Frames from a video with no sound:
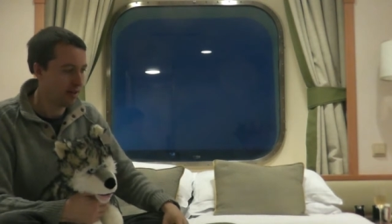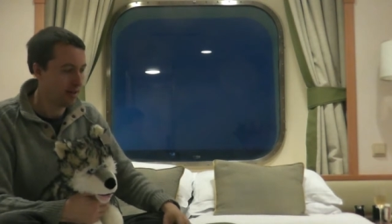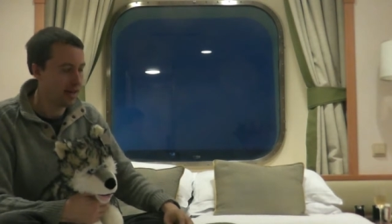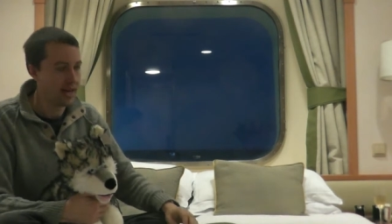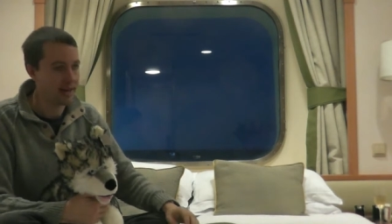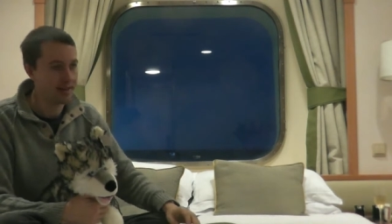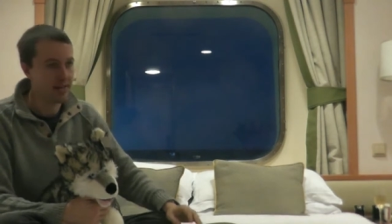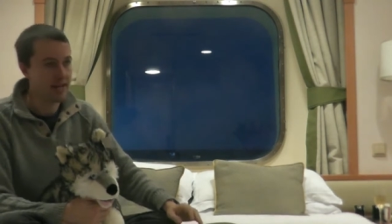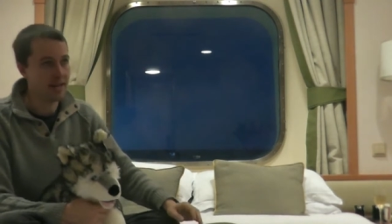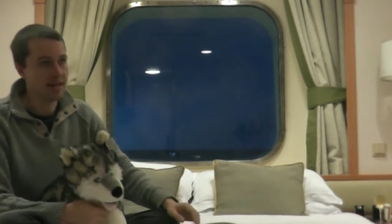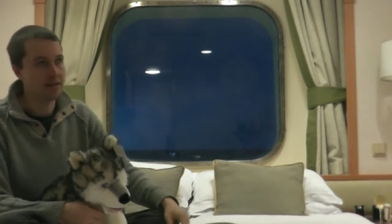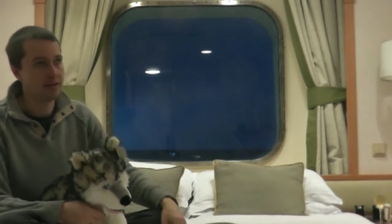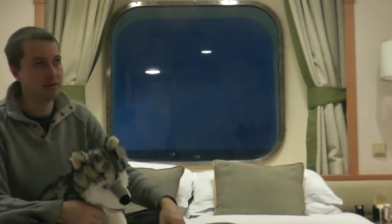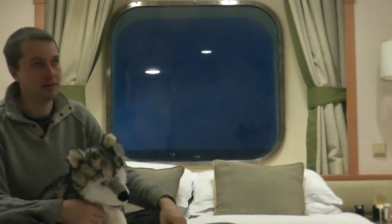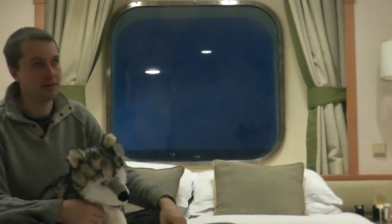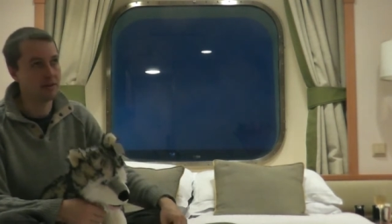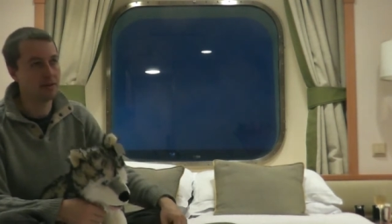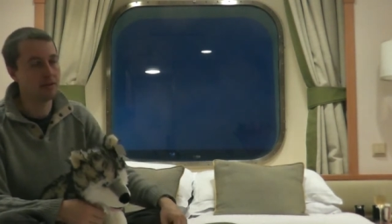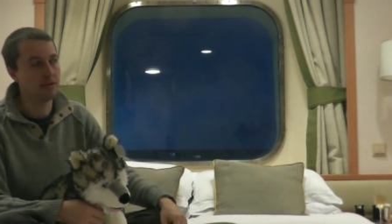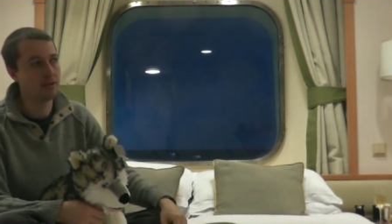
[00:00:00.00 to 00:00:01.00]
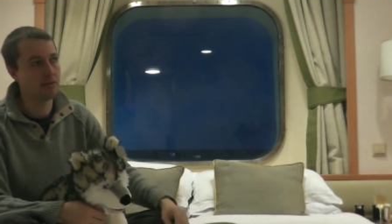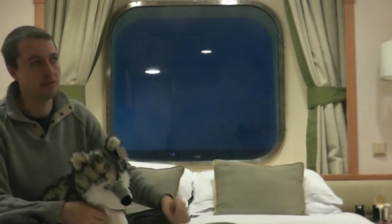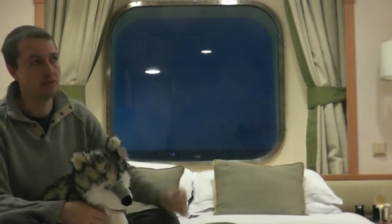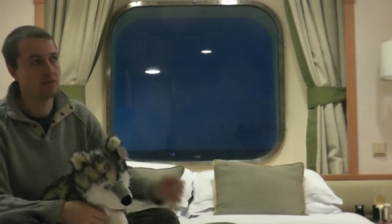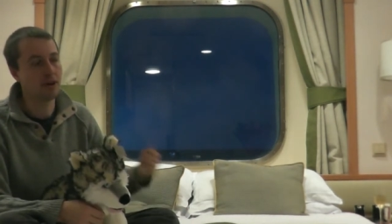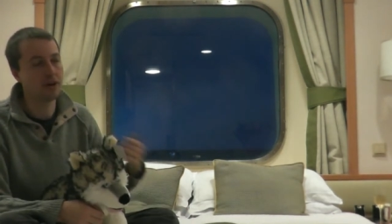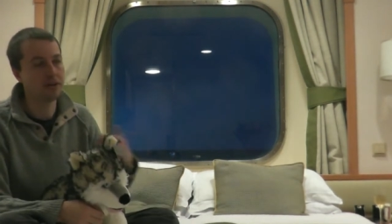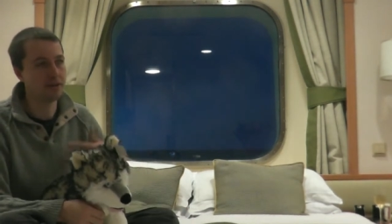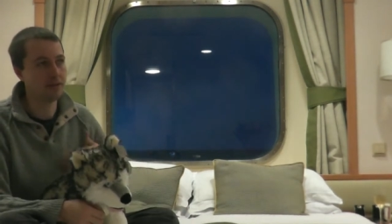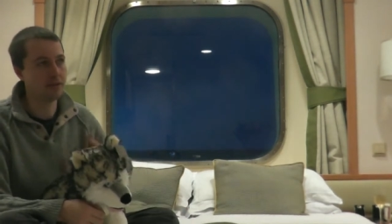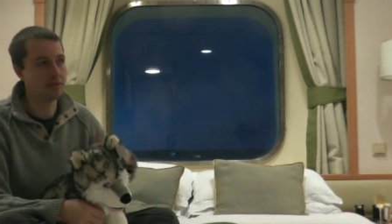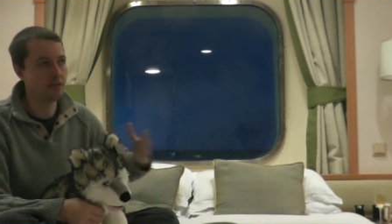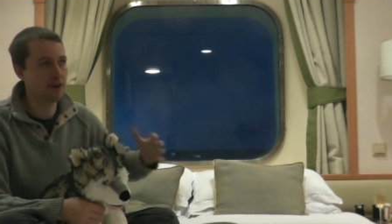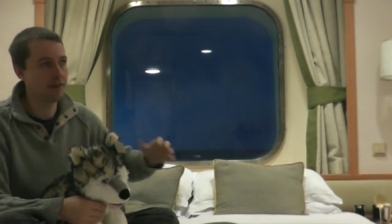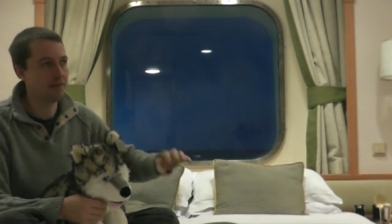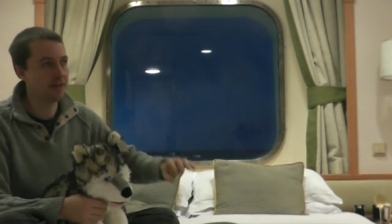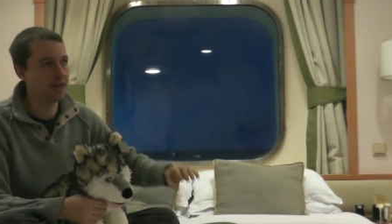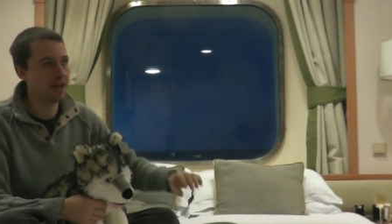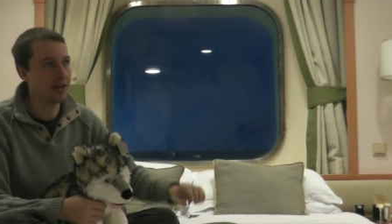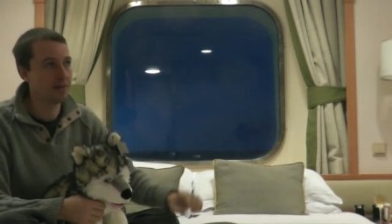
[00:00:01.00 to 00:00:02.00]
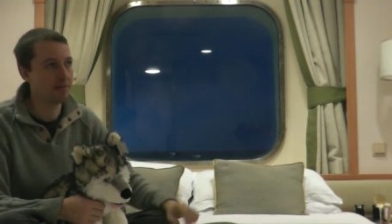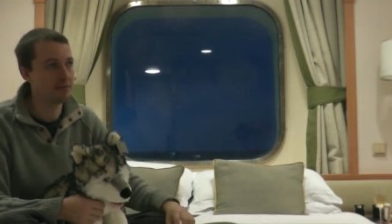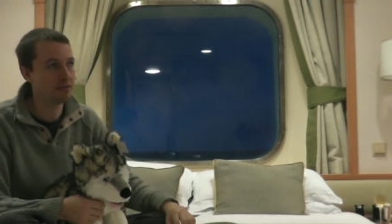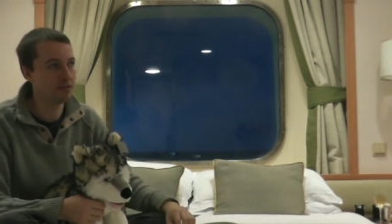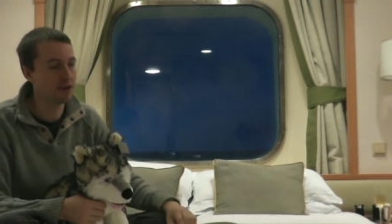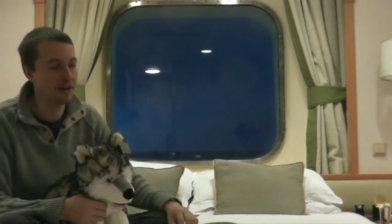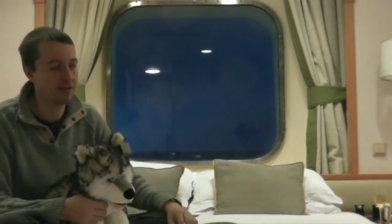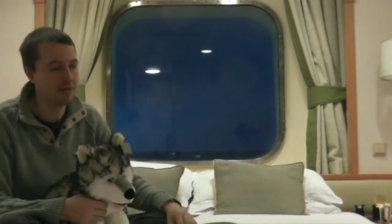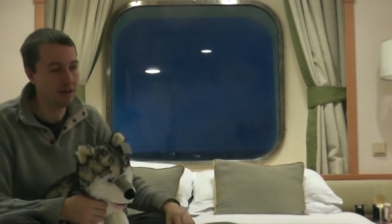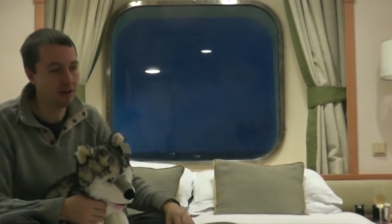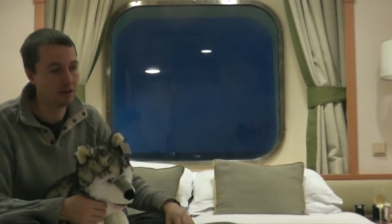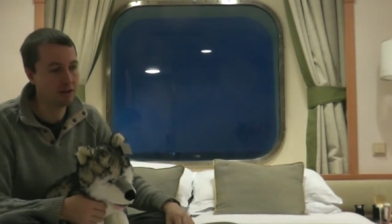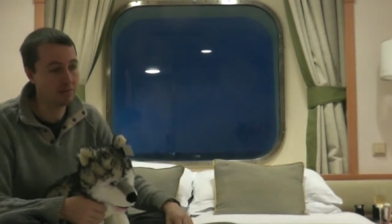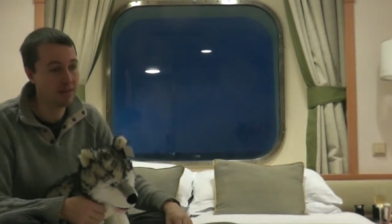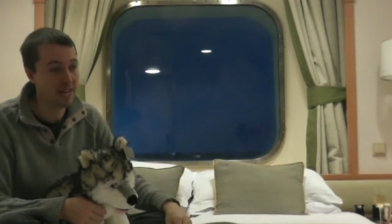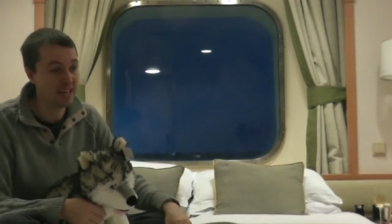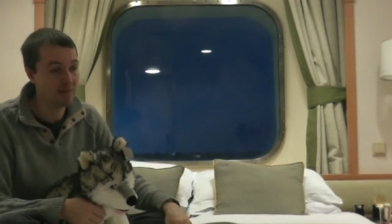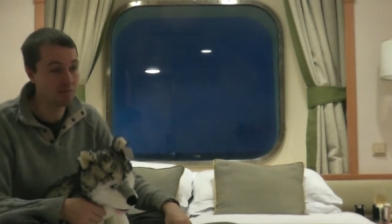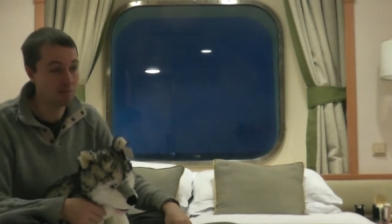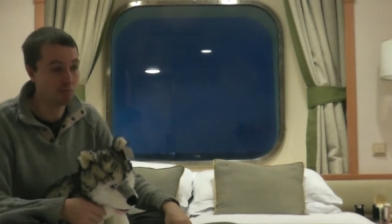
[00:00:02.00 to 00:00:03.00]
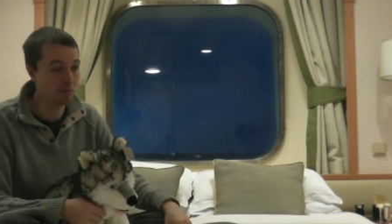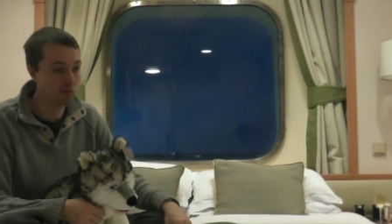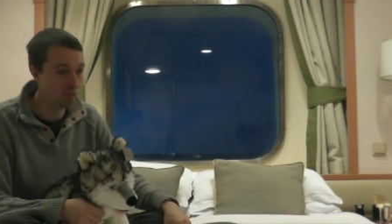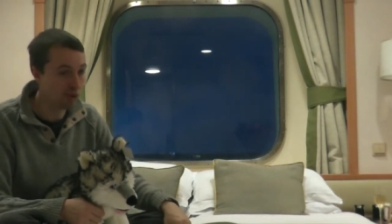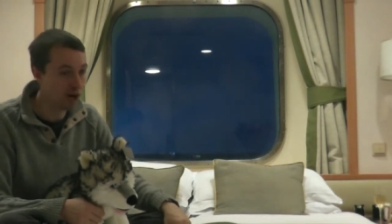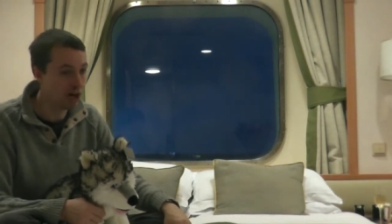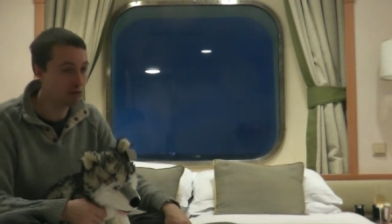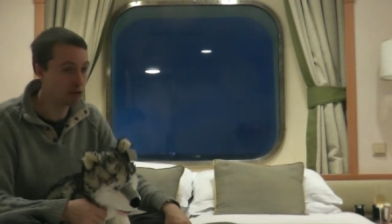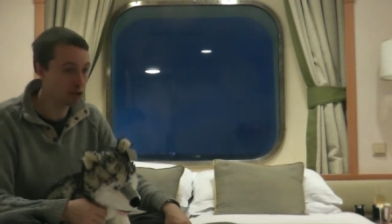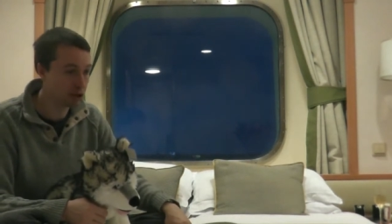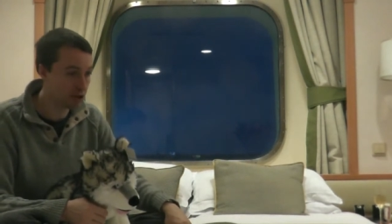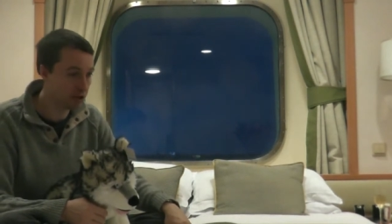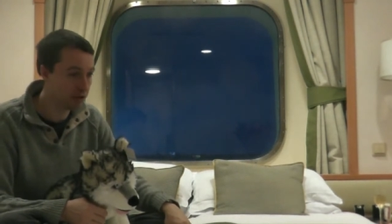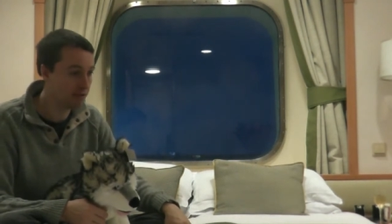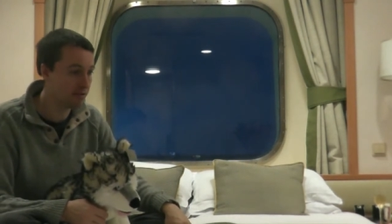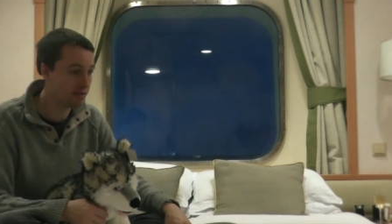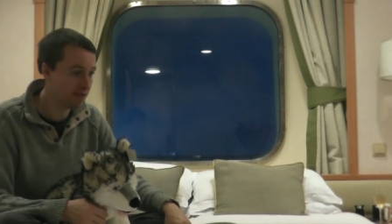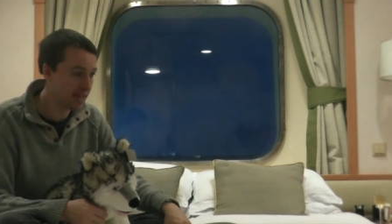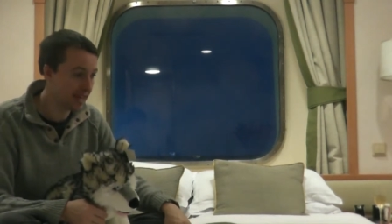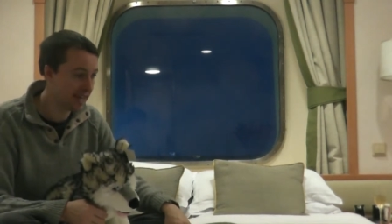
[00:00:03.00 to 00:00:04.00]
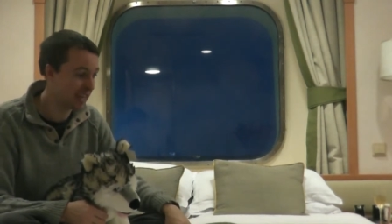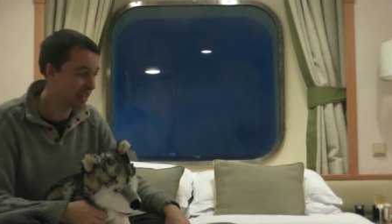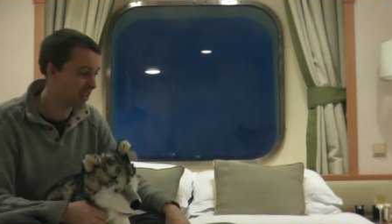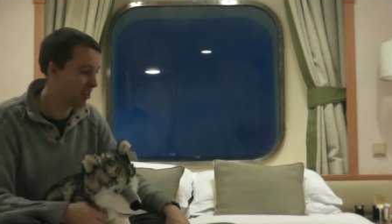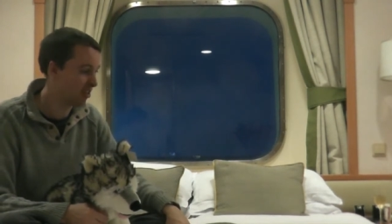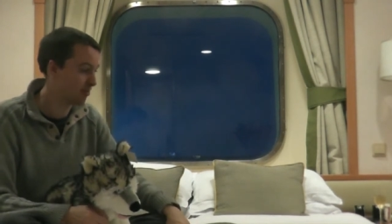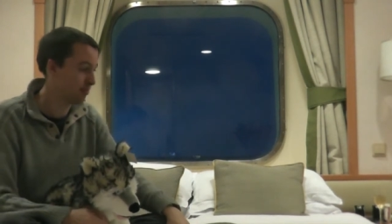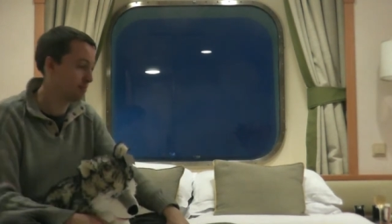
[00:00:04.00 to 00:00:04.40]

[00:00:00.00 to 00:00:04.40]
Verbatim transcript: And then on the rough times where I felt a bit motion sick,